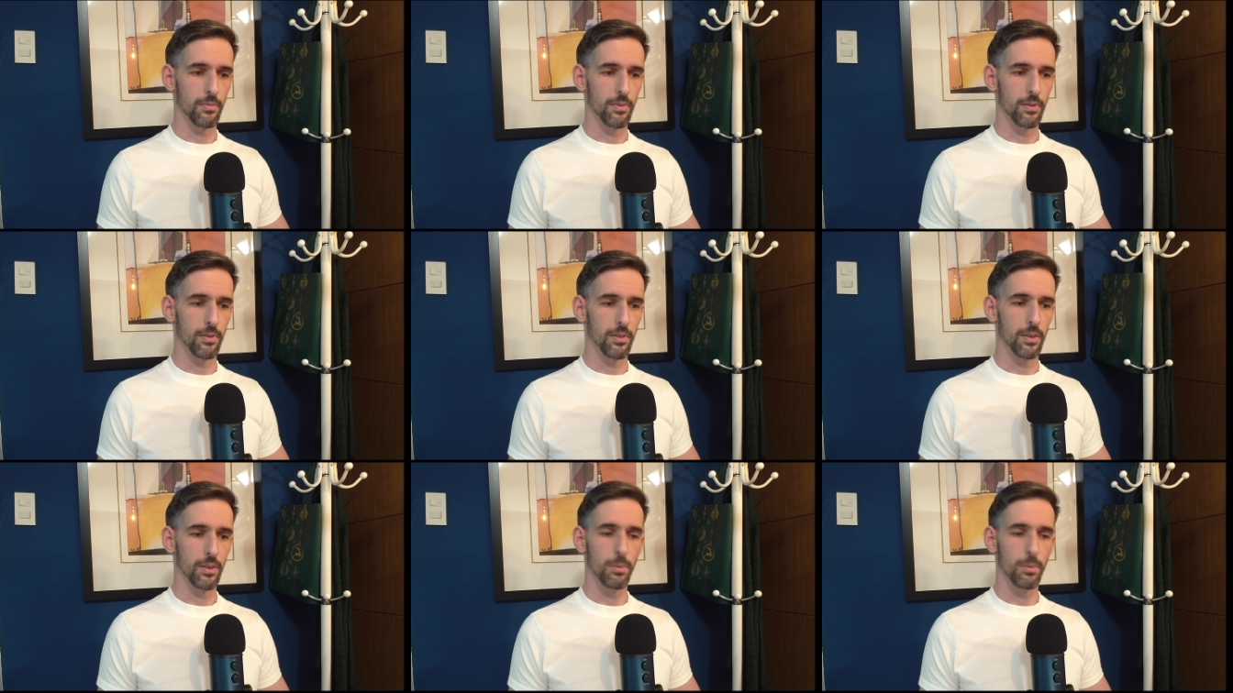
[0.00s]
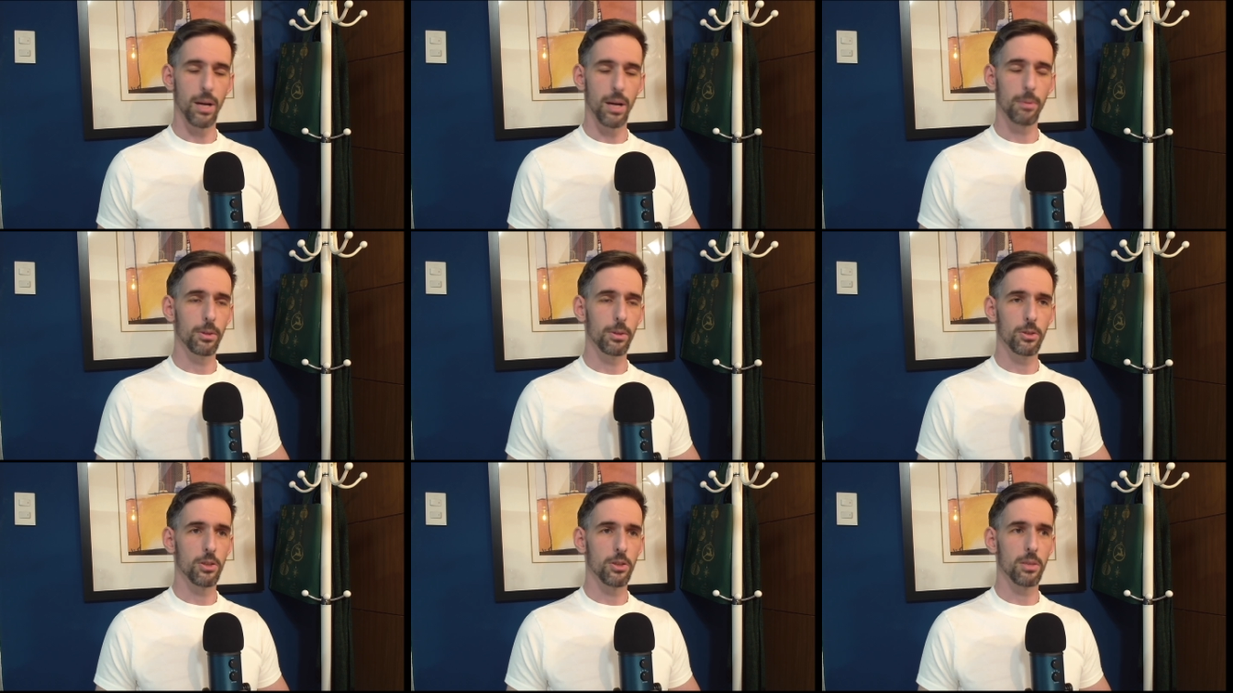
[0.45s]
The
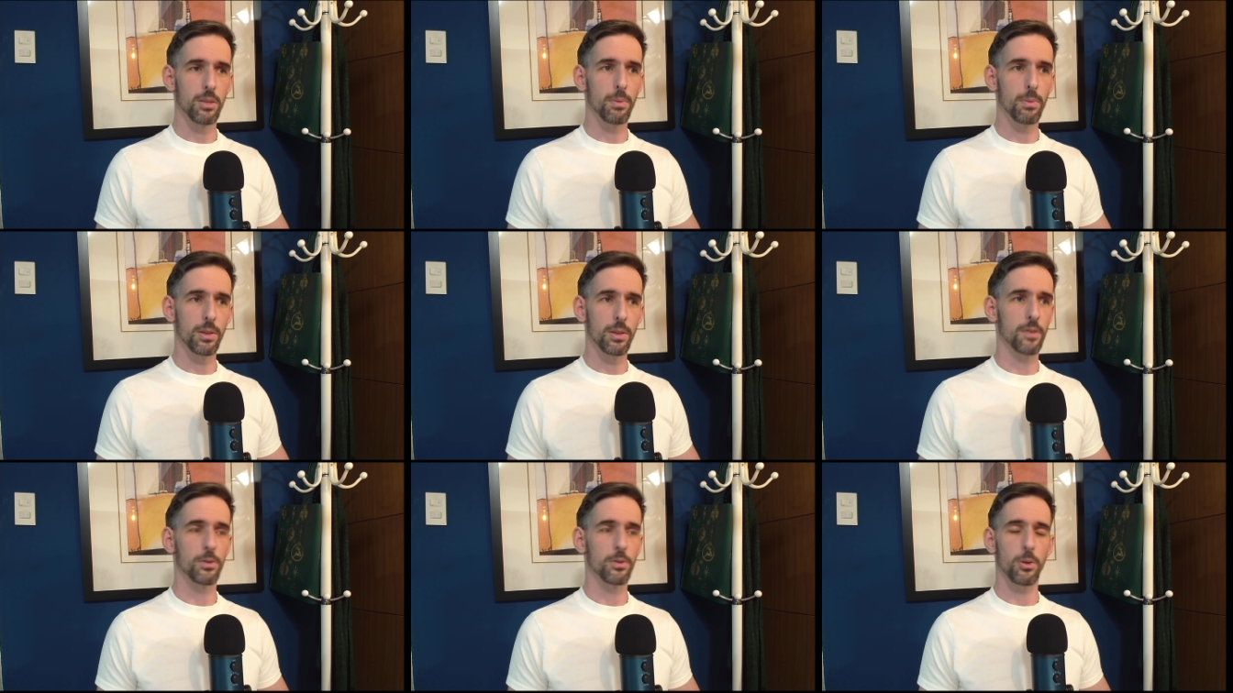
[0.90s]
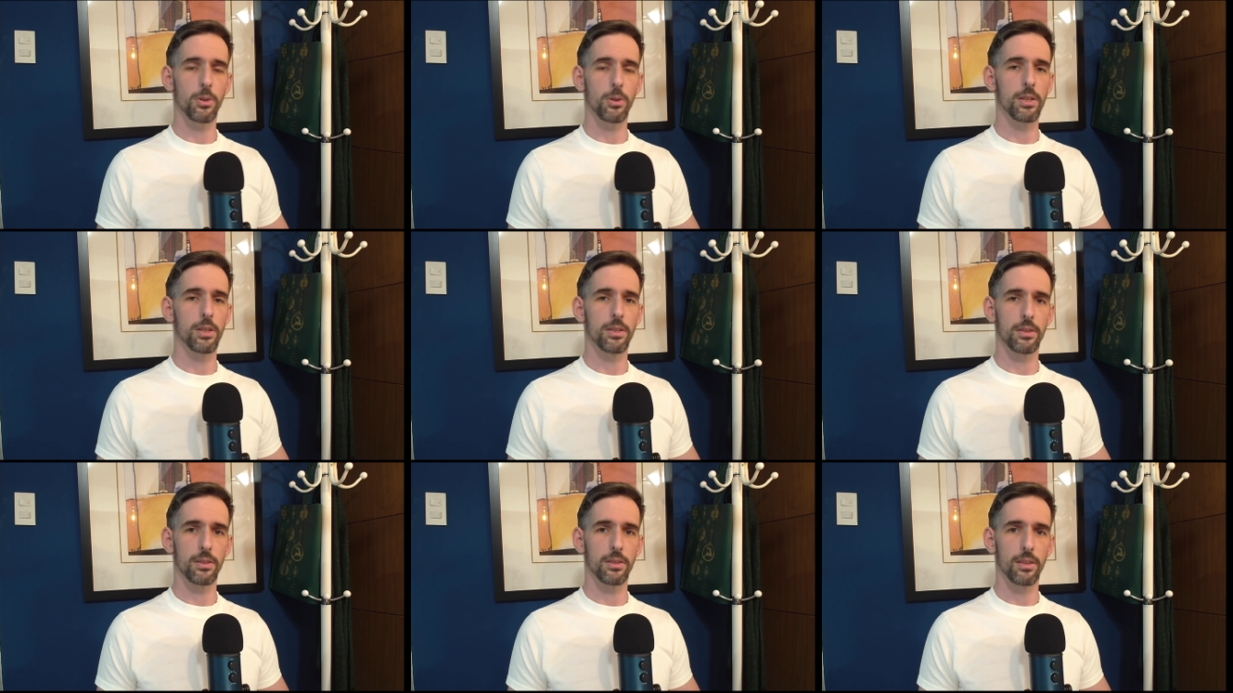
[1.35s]
Bible is just a bunch of
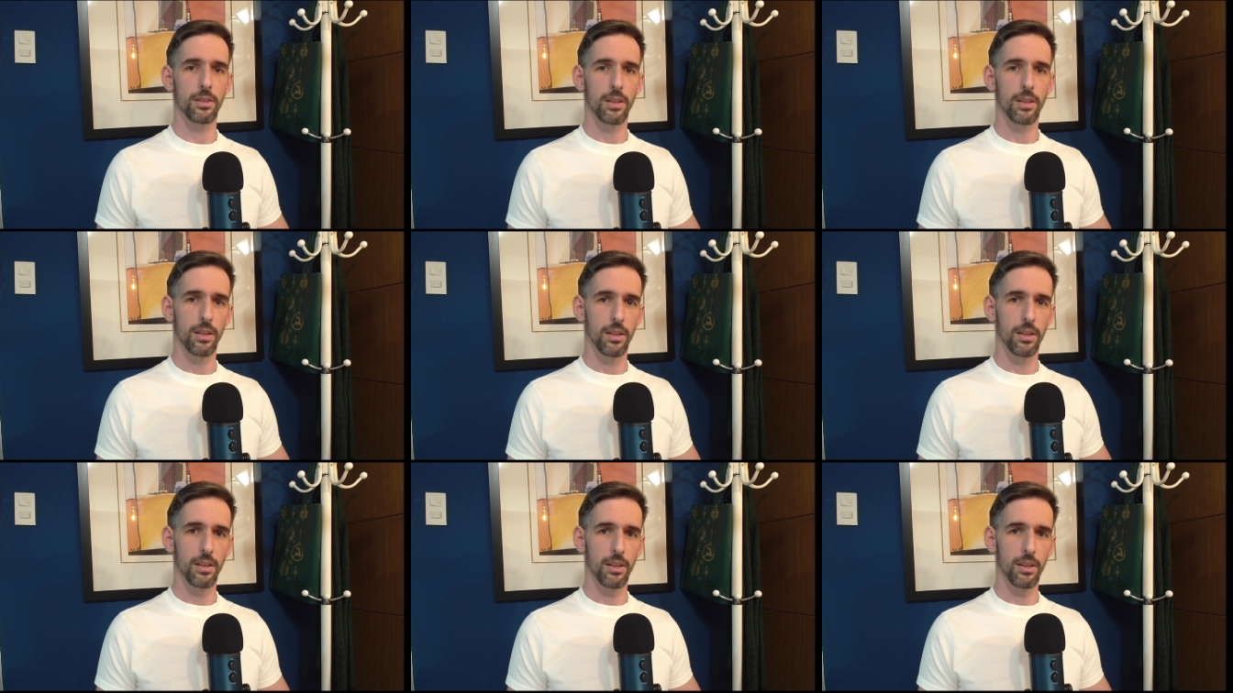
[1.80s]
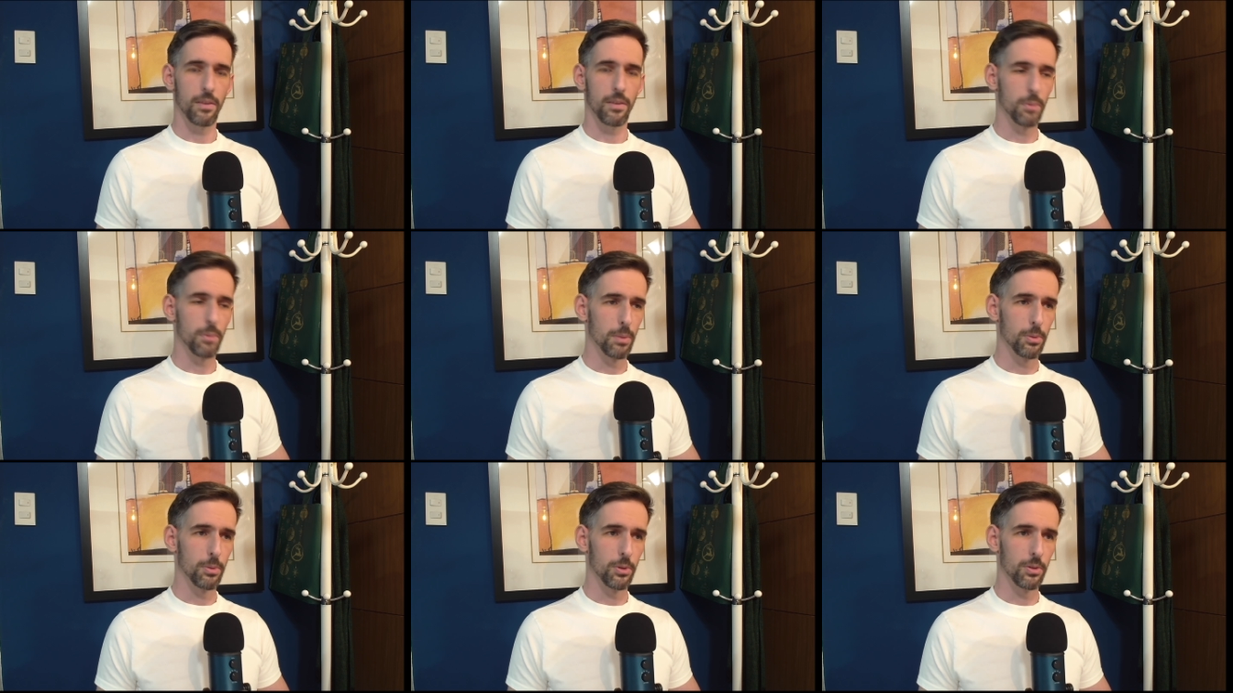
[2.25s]
stories of
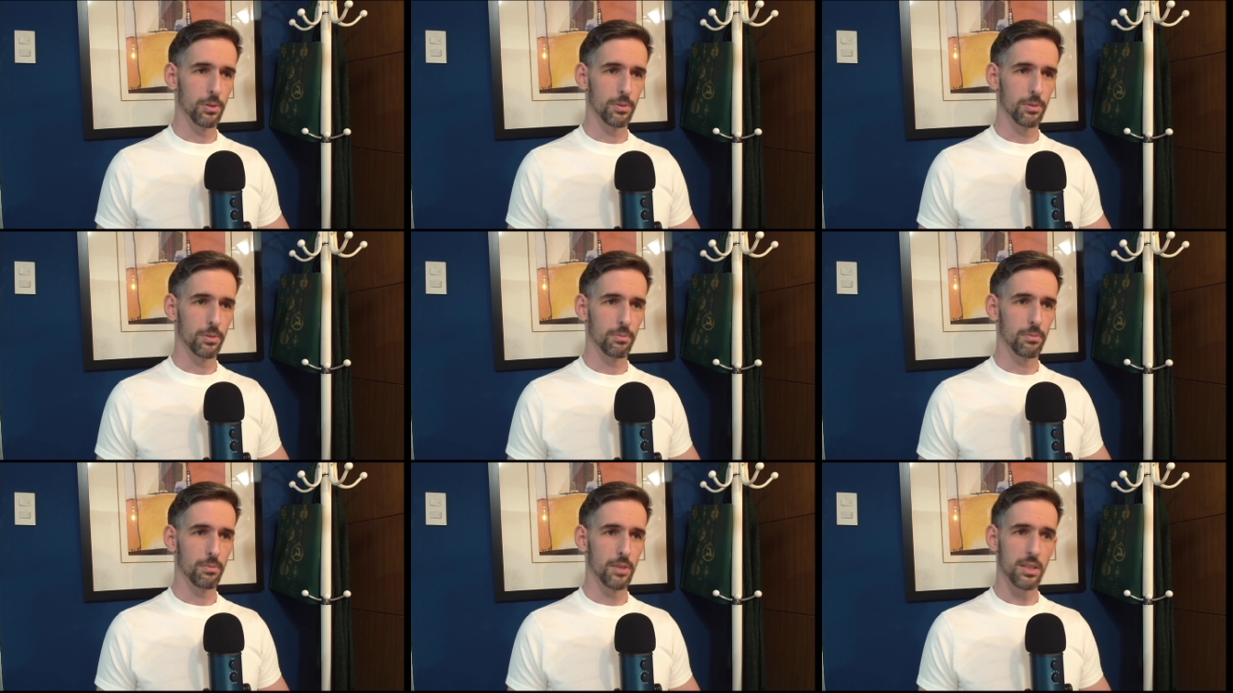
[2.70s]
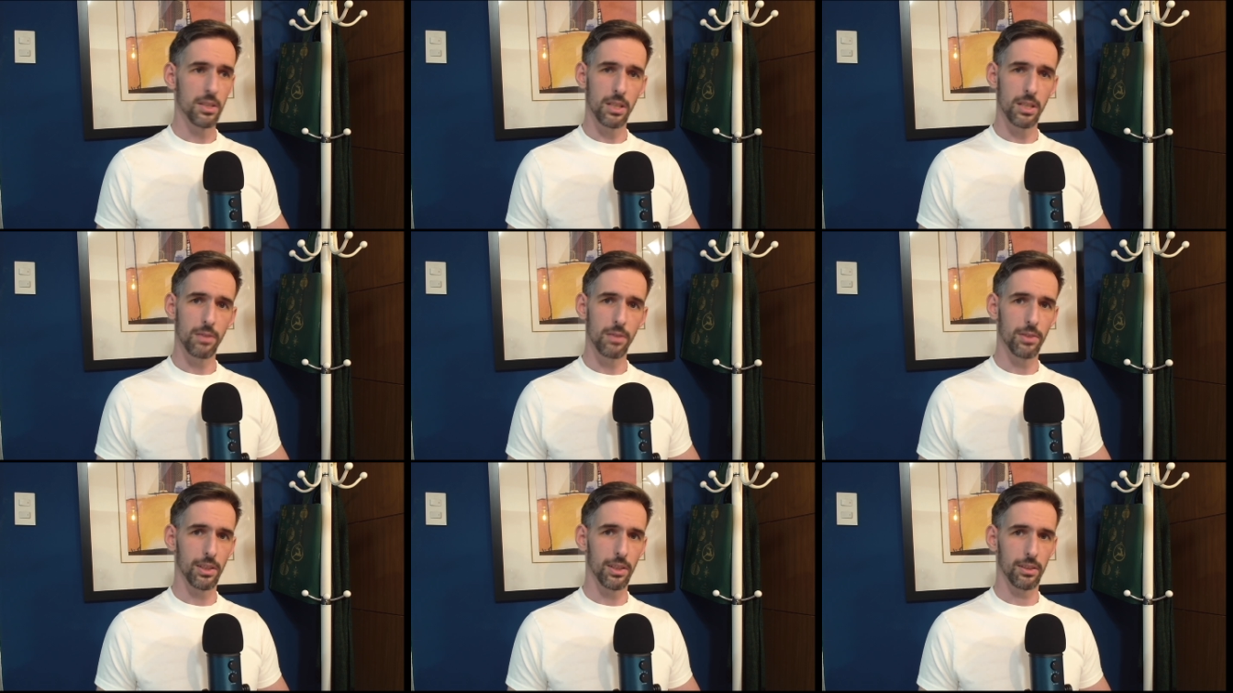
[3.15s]
people
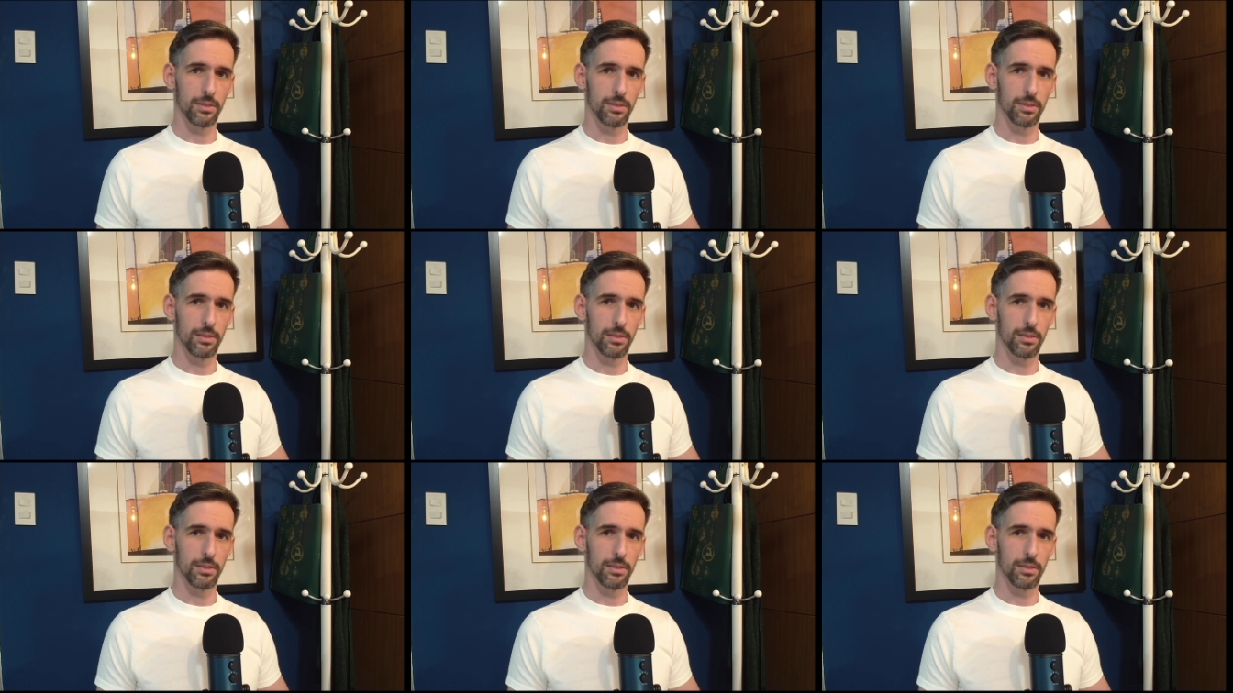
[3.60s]
deceiving.